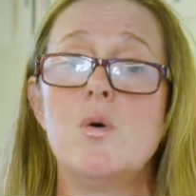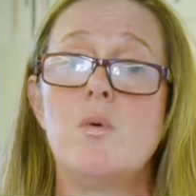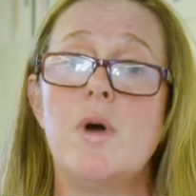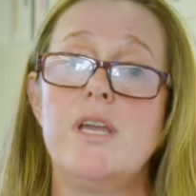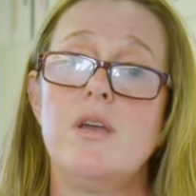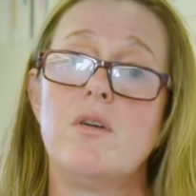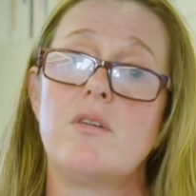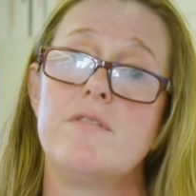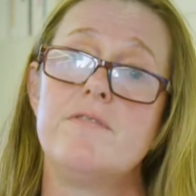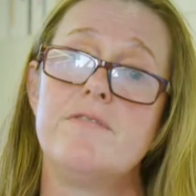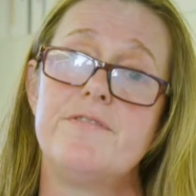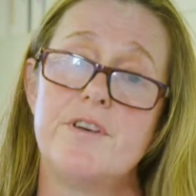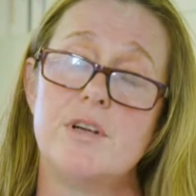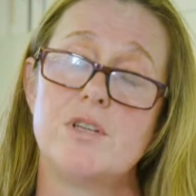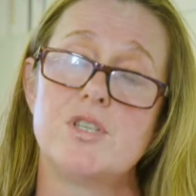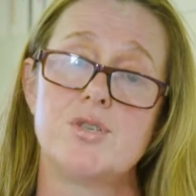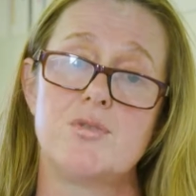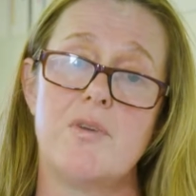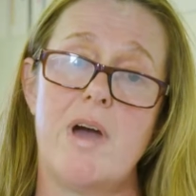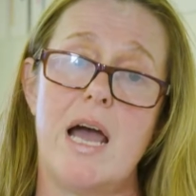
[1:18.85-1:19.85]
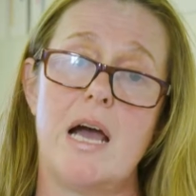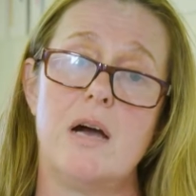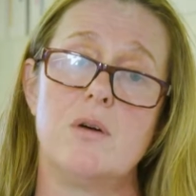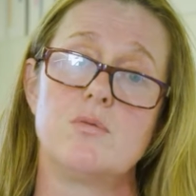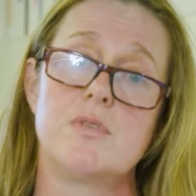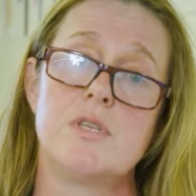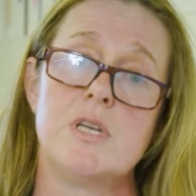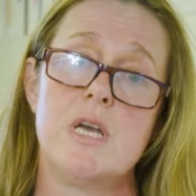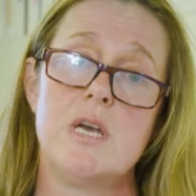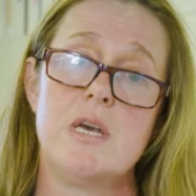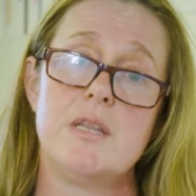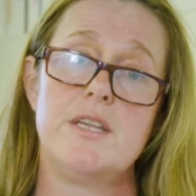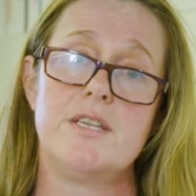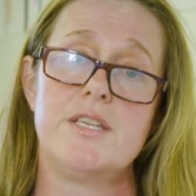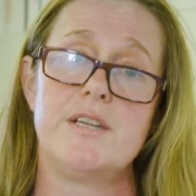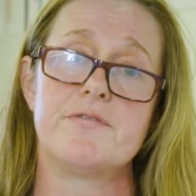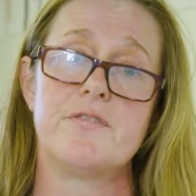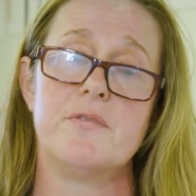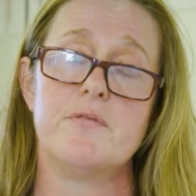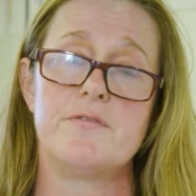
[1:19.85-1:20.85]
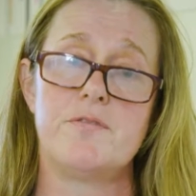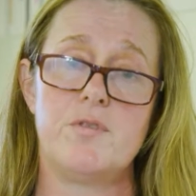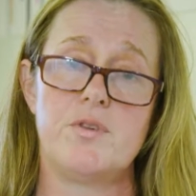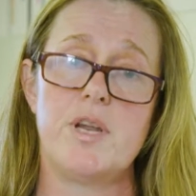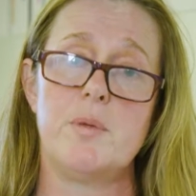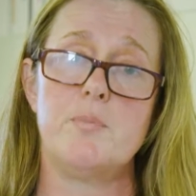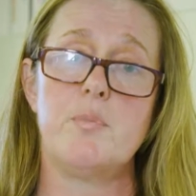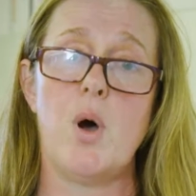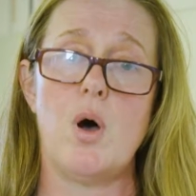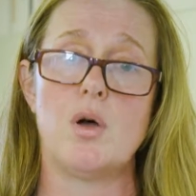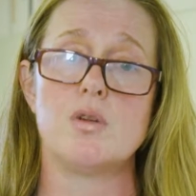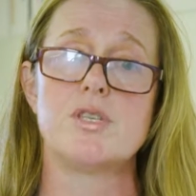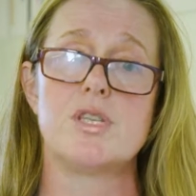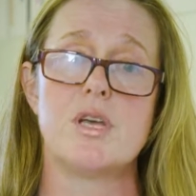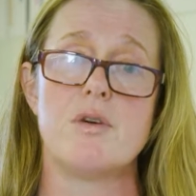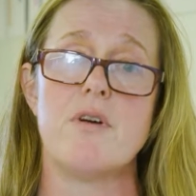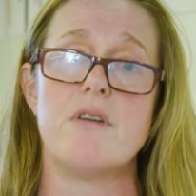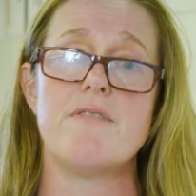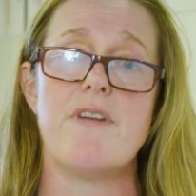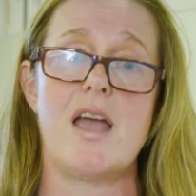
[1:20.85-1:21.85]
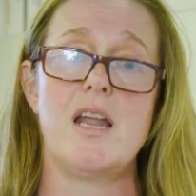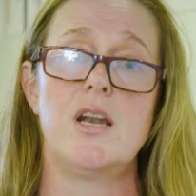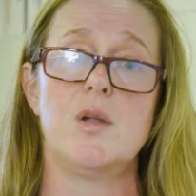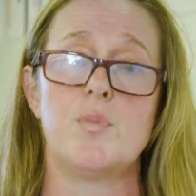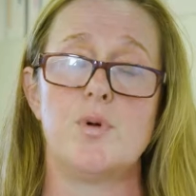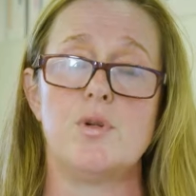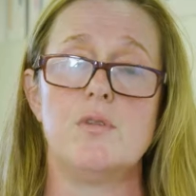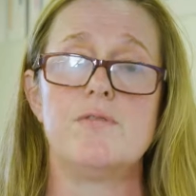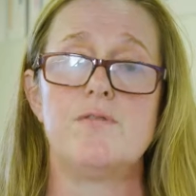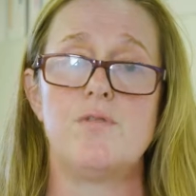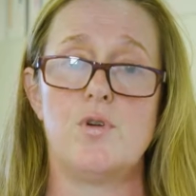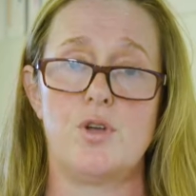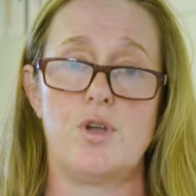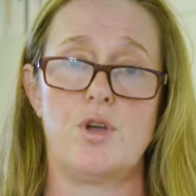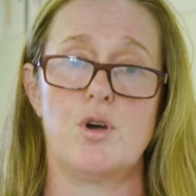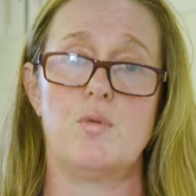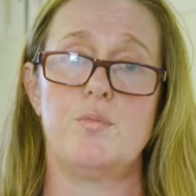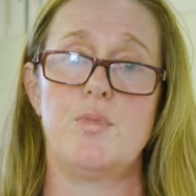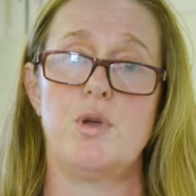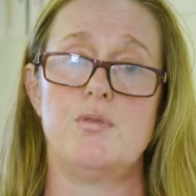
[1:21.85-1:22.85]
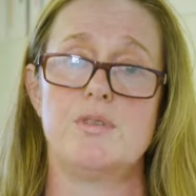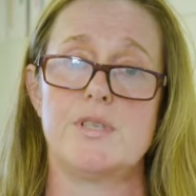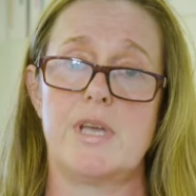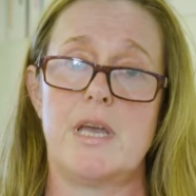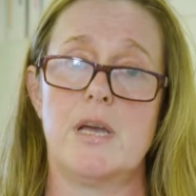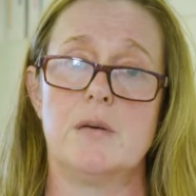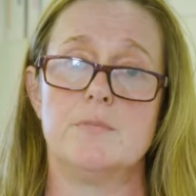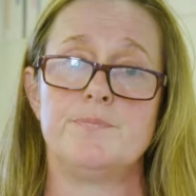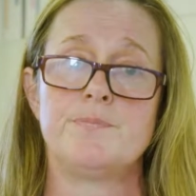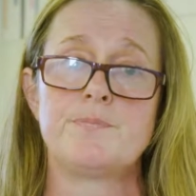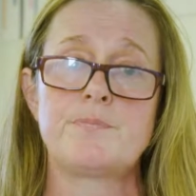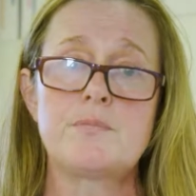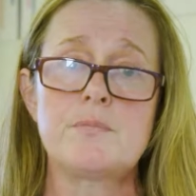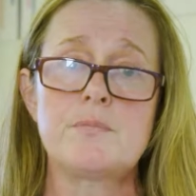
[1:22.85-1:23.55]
where you can filter out the different funding pots that are available for your museum.